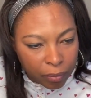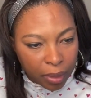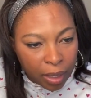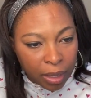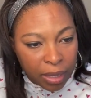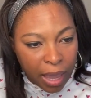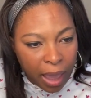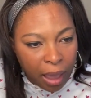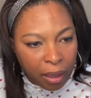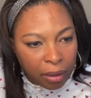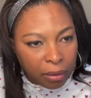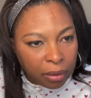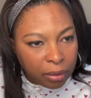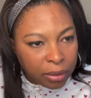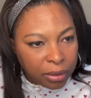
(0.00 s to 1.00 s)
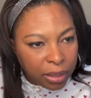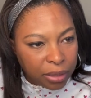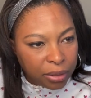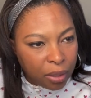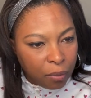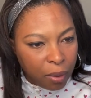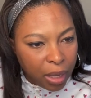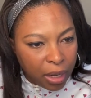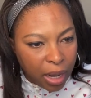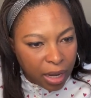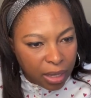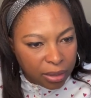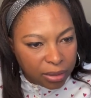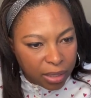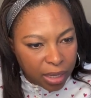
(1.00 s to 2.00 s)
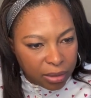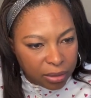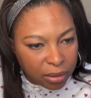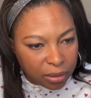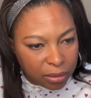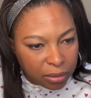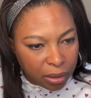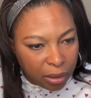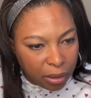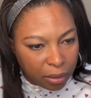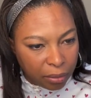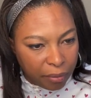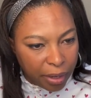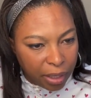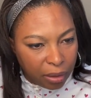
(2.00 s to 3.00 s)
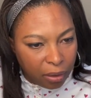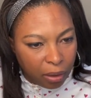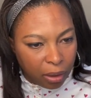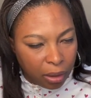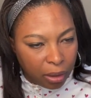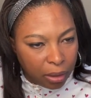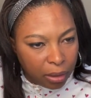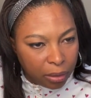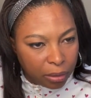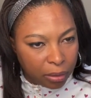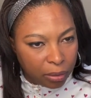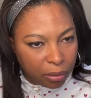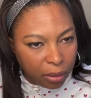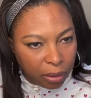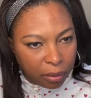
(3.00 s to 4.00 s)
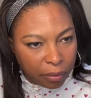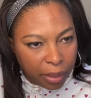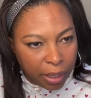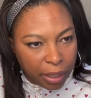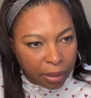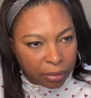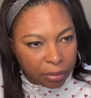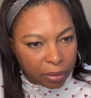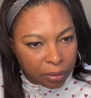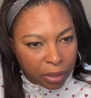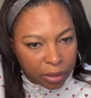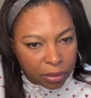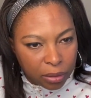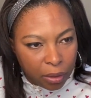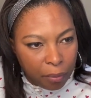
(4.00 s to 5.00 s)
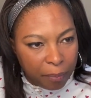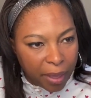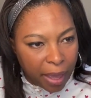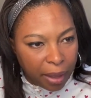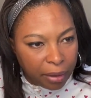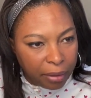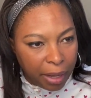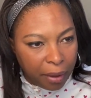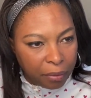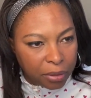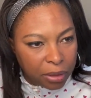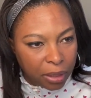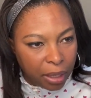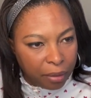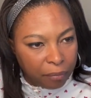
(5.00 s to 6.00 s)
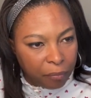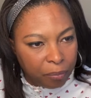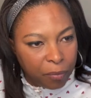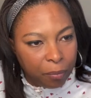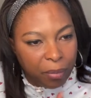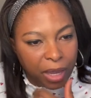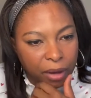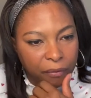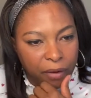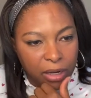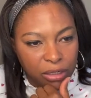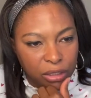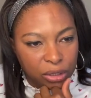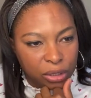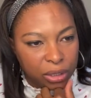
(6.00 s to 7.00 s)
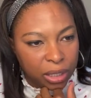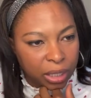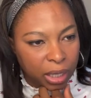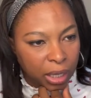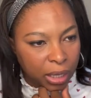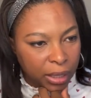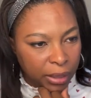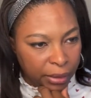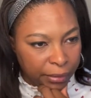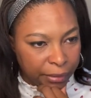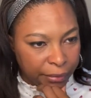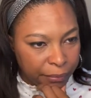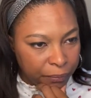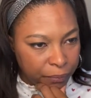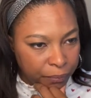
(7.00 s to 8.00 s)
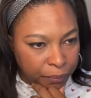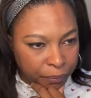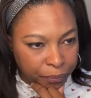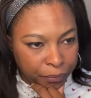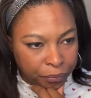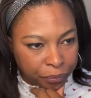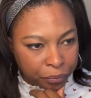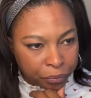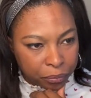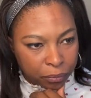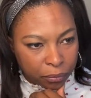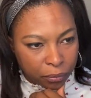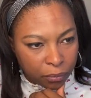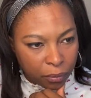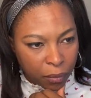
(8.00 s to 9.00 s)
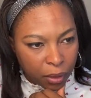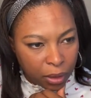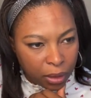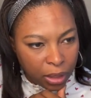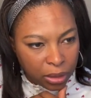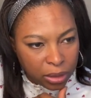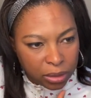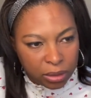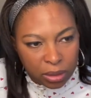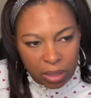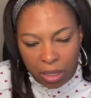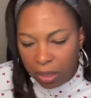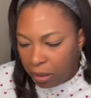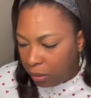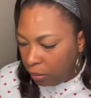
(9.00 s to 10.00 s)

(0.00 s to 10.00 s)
Yeah, 601, and it says it's a credit card. All right. So let's go back now to the bank register and just see.